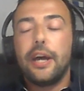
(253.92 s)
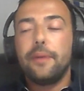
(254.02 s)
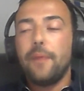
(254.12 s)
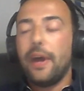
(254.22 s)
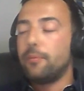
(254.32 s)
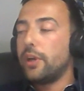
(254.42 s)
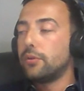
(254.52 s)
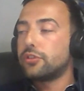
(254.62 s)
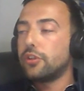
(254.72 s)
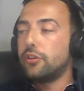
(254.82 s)
And
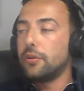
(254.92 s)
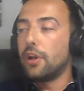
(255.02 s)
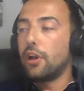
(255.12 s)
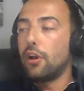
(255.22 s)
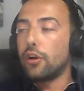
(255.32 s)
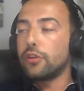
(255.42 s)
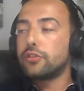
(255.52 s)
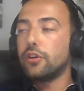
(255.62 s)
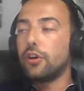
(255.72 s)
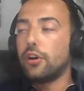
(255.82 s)
we also do a
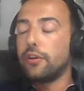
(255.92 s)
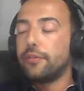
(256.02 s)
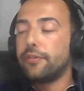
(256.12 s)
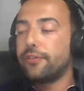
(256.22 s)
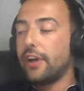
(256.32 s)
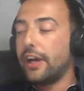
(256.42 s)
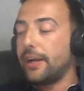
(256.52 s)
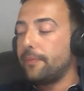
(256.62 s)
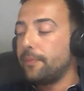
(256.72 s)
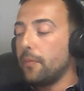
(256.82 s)
lot of
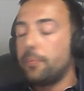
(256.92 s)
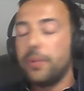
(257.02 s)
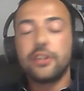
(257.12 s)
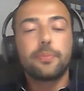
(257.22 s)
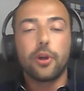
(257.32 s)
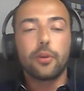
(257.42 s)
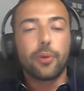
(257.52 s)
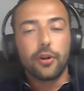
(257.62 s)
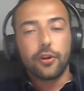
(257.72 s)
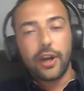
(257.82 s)
bespoke
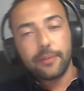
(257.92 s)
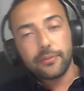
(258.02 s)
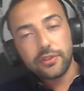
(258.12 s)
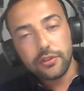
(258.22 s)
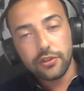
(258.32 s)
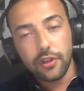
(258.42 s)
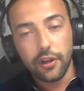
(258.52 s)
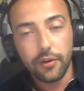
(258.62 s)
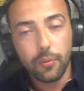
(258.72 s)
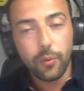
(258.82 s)
programs.
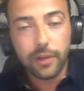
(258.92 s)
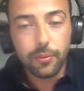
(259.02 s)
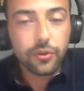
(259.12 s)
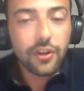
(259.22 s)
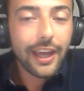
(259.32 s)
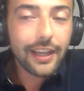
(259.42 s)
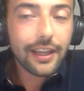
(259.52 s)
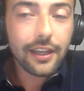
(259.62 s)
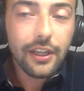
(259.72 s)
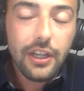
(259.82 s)
So we will
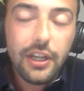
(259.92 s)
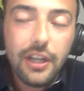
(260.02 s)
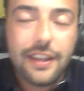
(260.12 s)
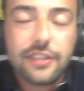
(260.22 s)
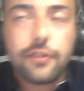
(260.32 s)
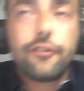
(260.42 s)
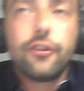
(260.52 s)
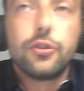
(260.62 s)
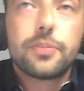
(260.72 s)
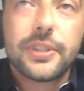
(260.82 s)
take, there's a
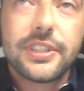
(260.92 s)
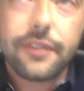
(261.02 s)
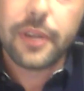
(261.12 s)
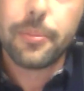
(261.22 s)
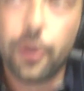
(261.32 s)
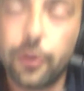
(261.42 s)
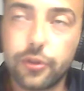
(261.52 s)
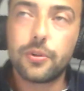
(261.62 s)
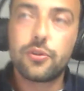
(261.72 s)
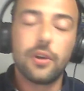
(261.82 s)
few specific
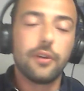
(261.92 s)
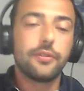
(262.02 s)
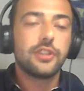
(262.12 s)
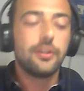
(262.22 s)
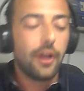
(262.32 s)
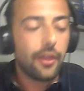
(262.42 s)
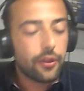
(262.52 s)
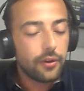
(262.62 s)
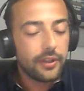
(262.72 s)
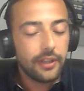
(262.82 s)
models which we'll obviously run
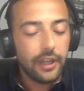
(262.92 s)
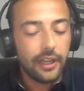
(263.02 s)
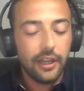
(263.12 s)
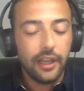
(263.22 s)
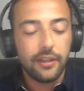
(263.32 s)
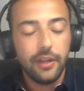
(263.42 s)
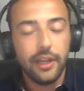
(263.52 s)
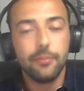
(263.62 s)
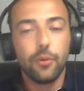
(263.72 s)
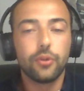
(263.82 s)
through
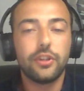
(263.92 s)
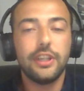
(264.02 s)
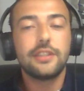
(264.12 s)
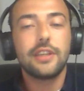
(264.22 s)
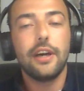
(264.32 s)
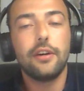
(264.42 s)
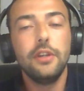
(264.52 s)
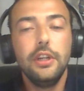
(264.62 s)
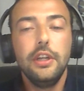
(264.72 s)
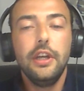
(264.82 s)
in more
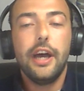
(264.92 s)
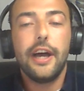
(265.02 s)
detail.